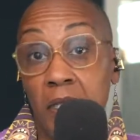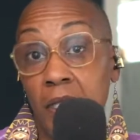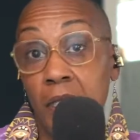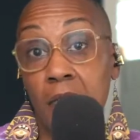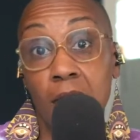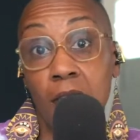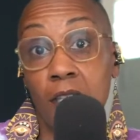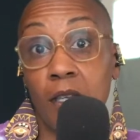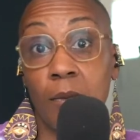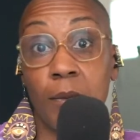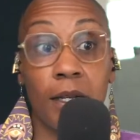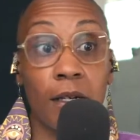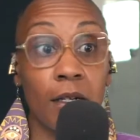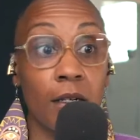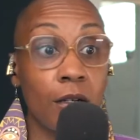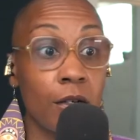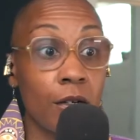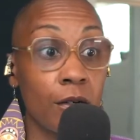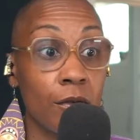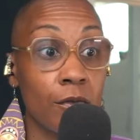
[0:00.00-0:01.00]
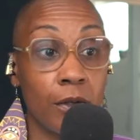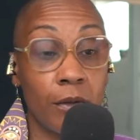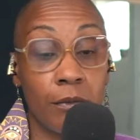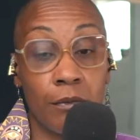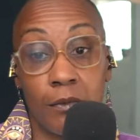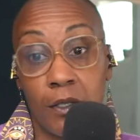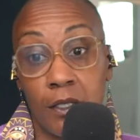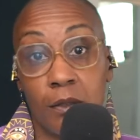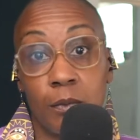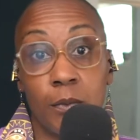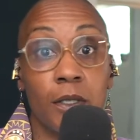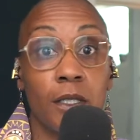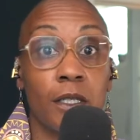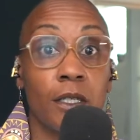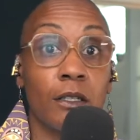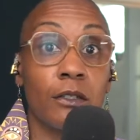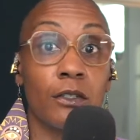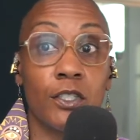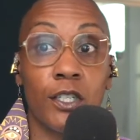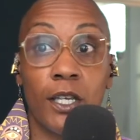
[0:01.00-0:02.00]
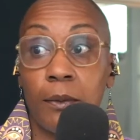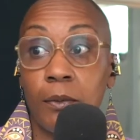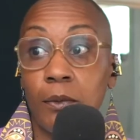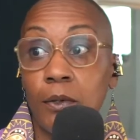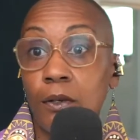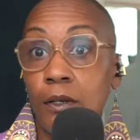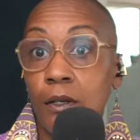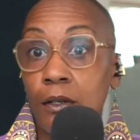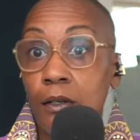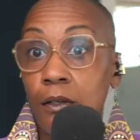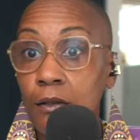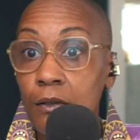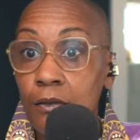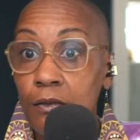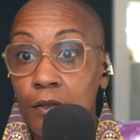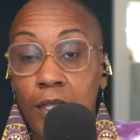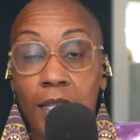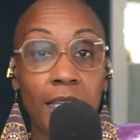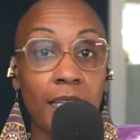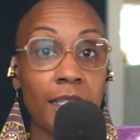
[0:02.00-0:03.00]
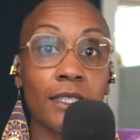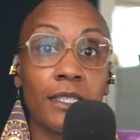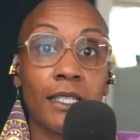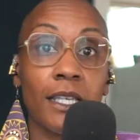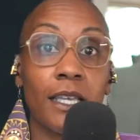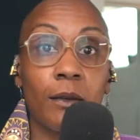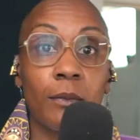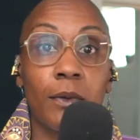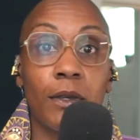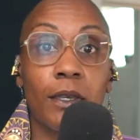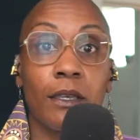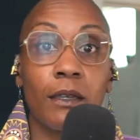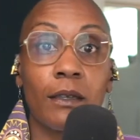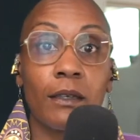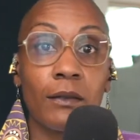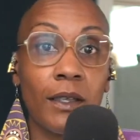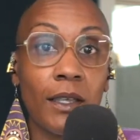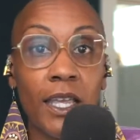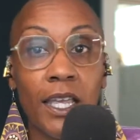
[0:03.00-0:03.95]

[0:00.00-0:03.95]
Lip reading: anything you might have learned from this particular chapter of landscaping,